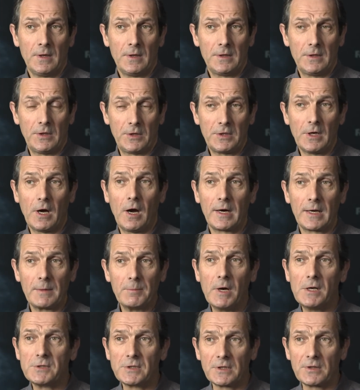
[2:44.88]
you know, young
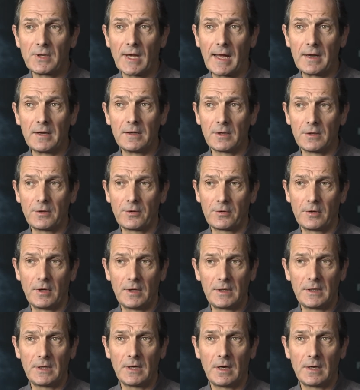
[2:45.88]
emerging talent and
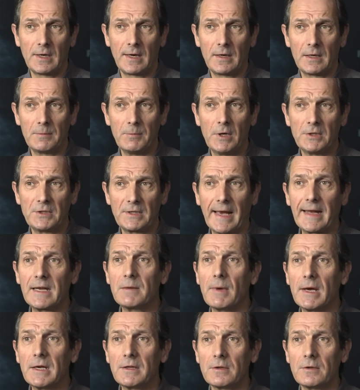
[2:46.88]
certainly young emerging
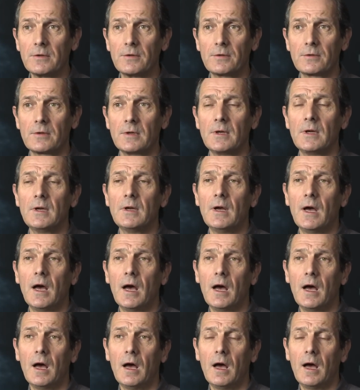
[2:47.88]
animators.
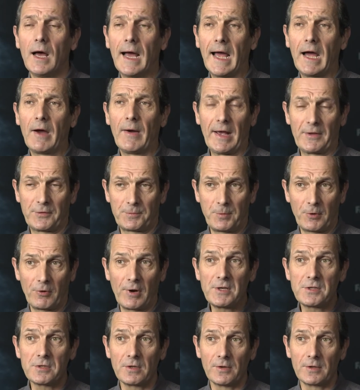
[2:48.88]
Our
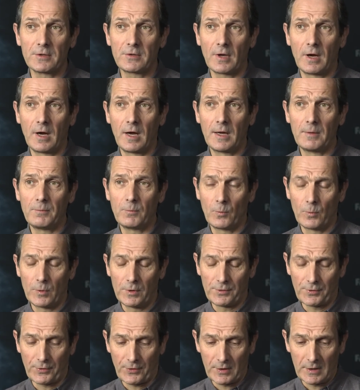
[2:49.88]
aspiration at the time
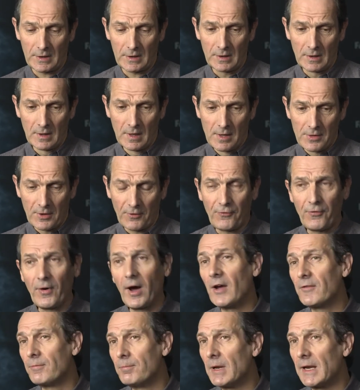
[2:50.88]
was the
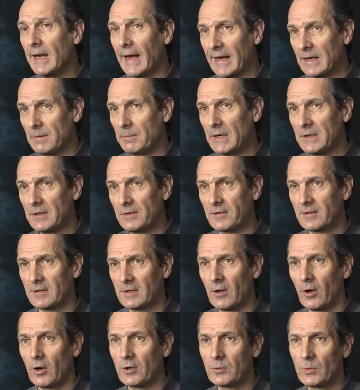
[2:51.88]
5-minute animated
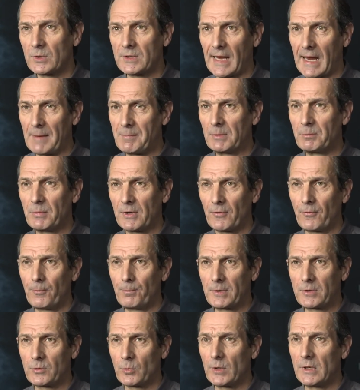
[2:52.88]
slot, which happened
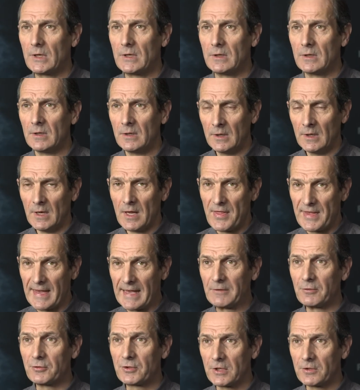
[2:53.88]
between the
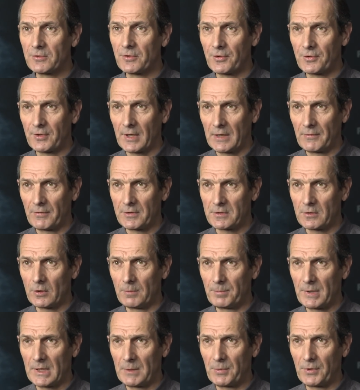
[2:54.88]
end of children's television
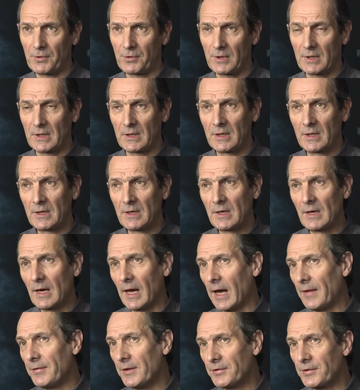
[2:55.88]
on BBC
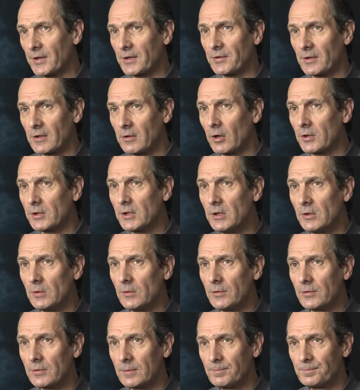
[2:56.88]
and the 6 o'clock
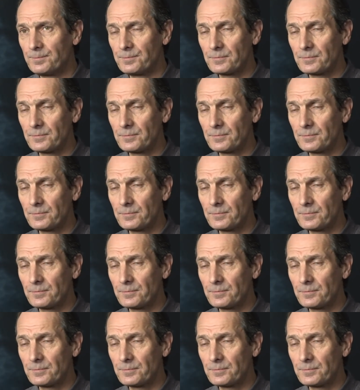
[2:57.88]
news.